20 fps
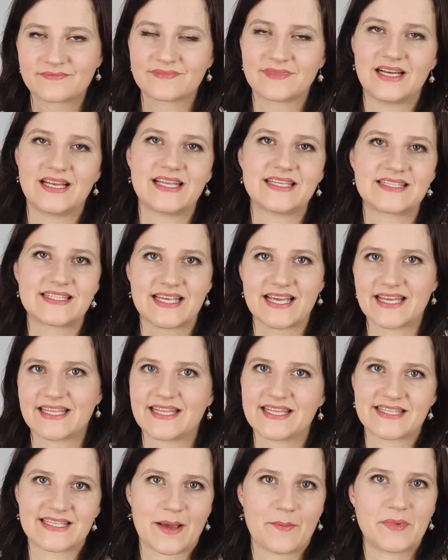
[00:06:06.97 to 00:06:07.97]
Let's say that
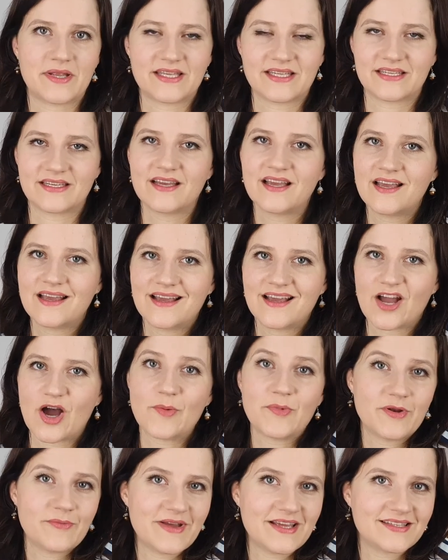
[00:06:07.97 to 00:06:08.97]
somebody
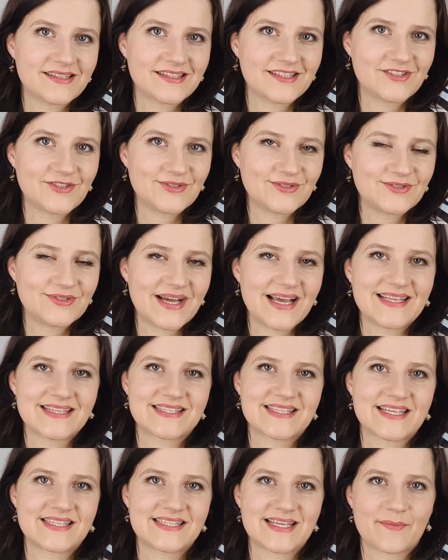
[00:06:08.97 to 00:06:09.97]
complimented you and
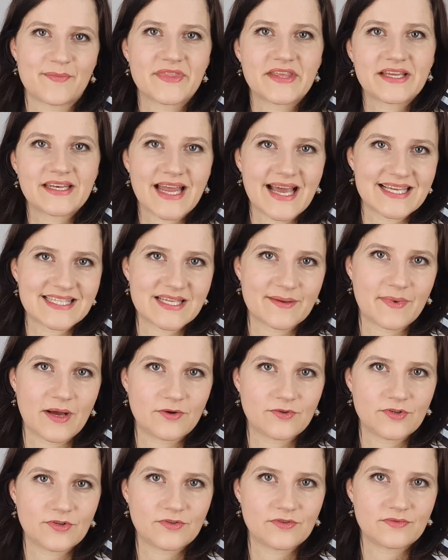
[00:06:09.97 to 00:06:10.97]
said something nice
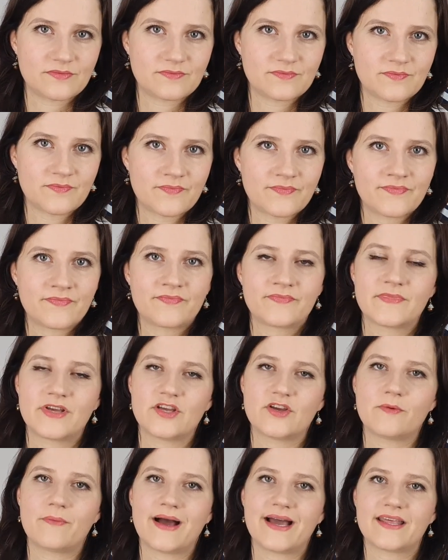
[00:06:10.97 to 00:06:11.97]
about you. You
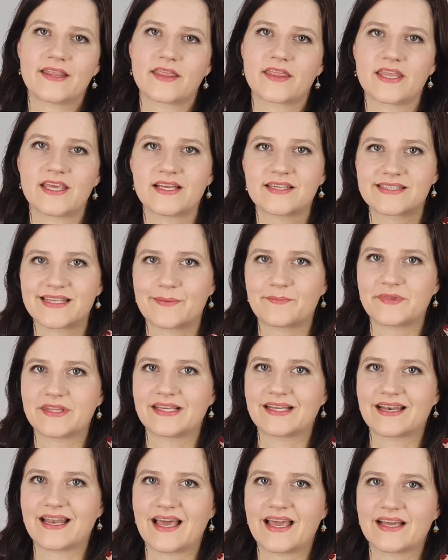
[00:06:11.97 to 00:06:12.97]
might think something
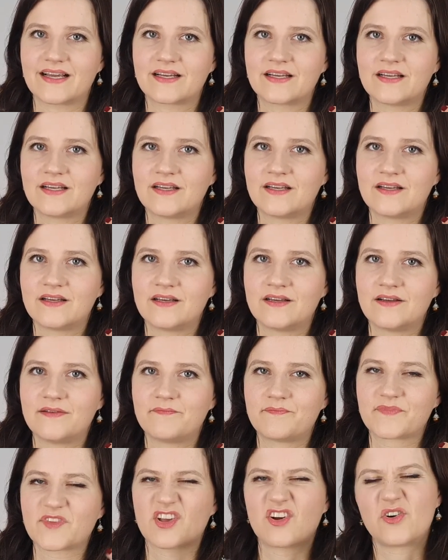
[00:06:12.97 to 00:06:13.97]
like,
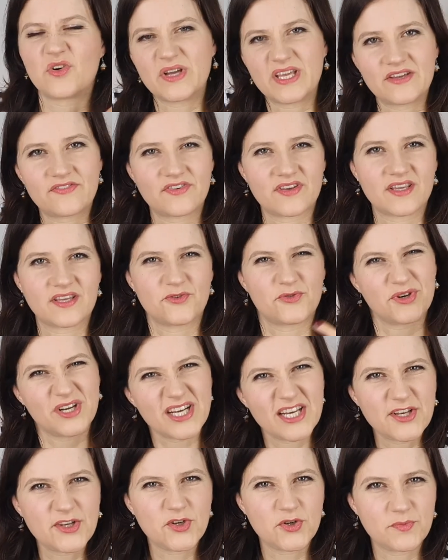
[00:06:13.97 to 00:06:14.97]
"Oh, if he really
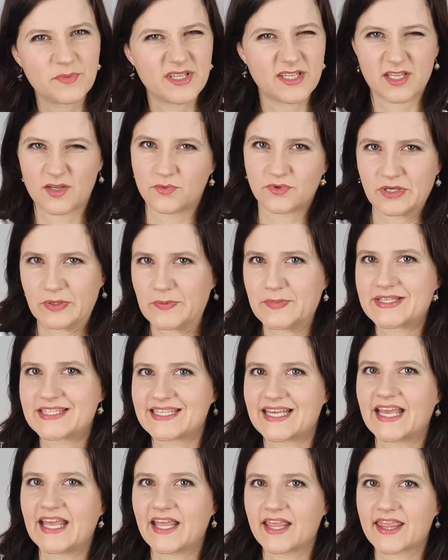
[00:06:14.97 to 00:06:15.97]
knew me, he wouldn't be
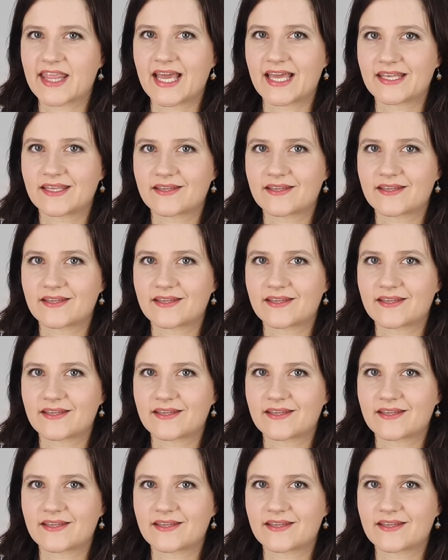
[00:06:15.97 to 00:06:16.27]
saying that."